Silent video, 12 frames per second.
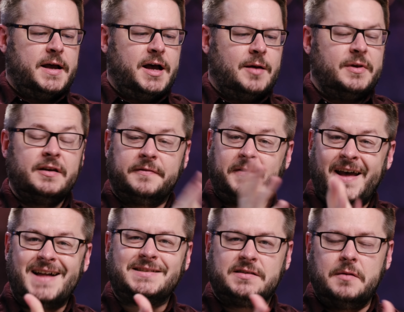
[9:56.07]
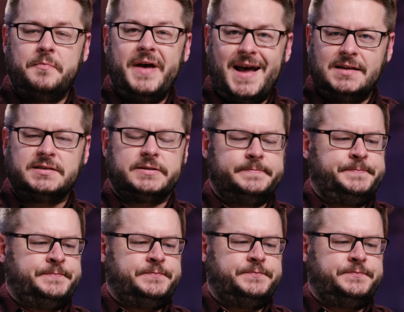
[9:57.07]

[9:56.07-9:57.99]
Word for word: Um, if that's the best,